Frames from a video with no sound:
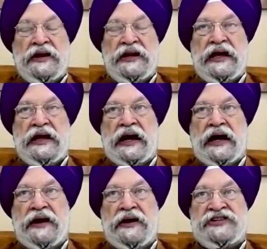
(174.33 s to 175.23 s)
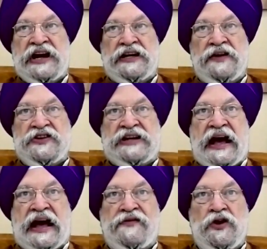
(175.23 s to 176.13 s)
the uh, Central
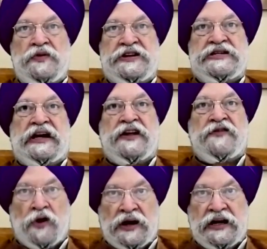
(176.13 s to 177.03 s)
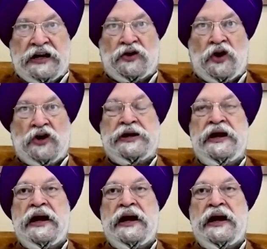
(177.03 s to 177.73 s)
Vista Avenue, which is another 400 crores.